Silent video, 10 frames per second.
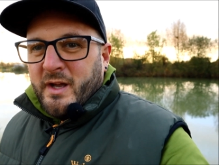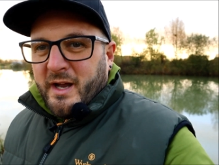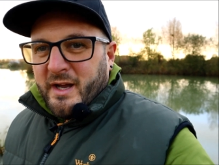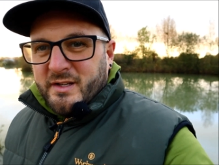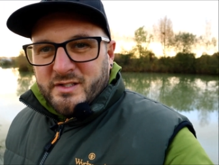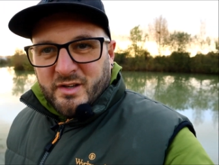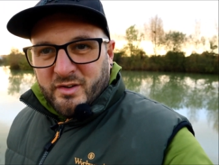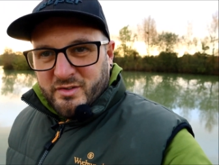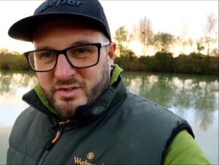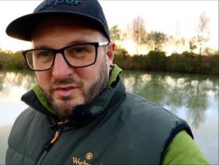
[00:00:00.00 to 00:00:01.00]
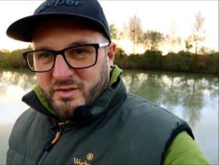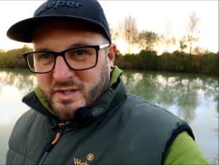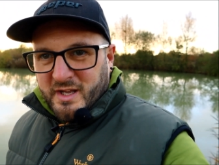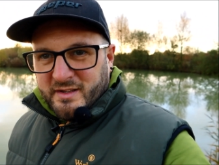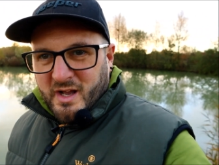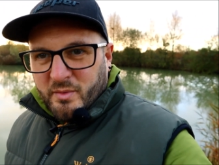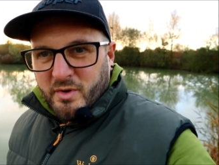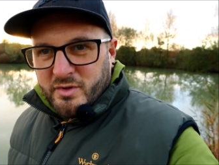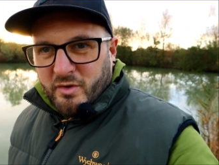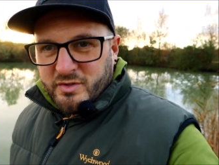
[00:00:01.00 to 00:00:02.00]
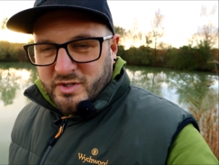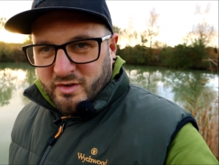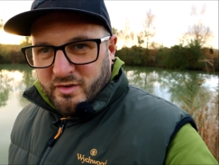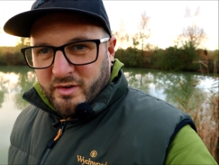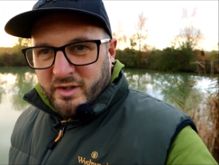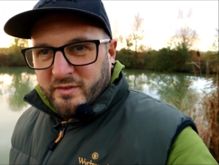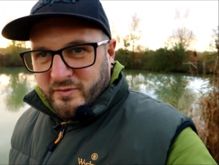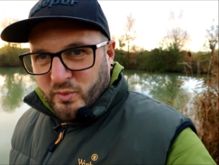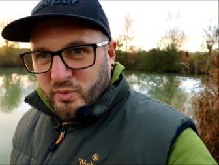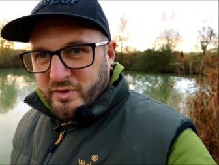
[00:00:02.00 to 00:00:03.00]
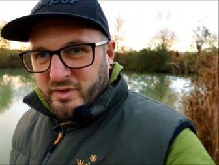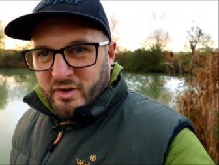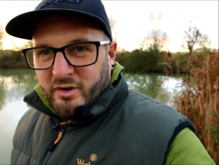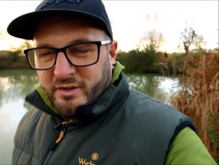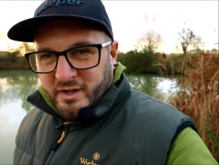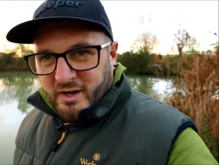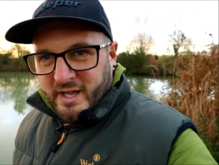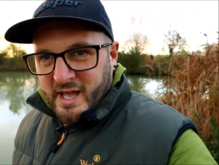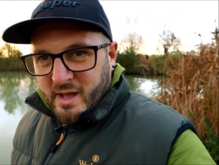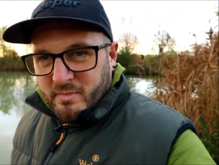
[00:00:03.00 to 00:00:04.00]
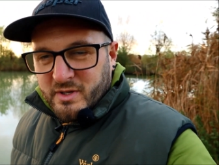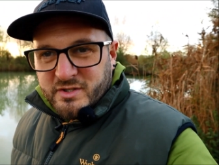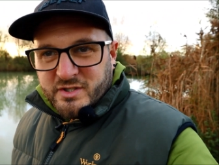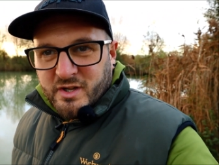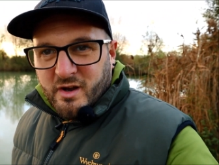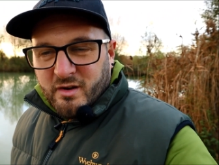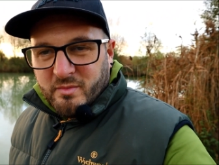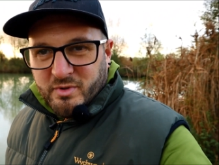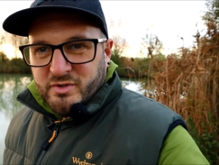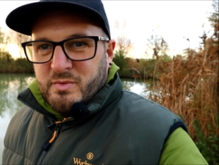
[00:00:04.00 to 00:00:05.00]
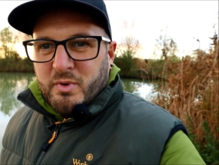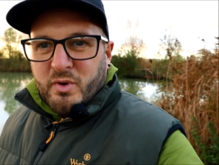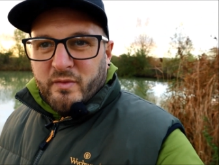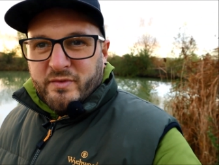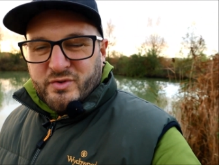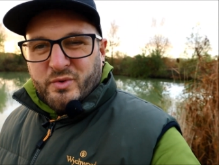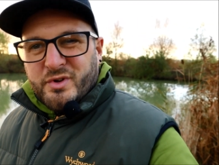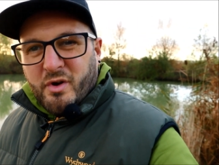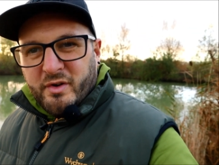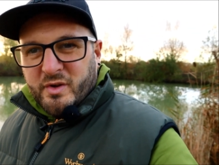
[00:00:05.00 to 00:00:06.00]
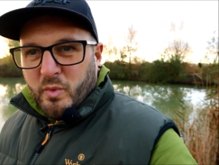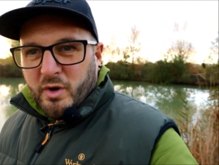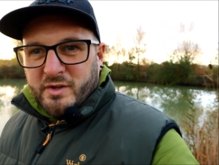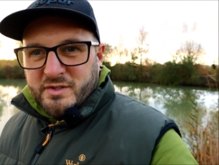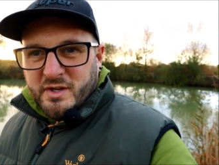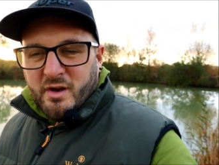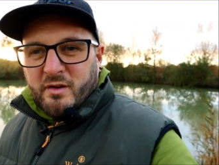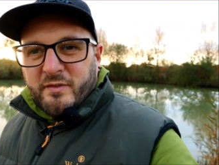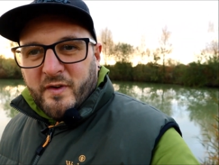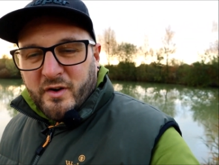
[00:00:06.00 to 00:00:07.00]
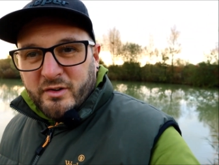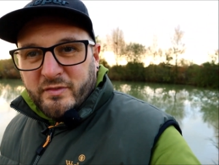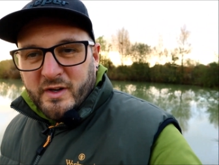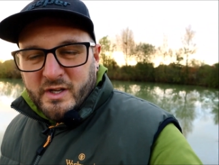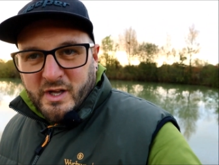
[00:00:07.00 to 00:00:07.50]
and I decided to get down nice and early for the 9 AM start, because you book on for sort of 9, 1 and 5.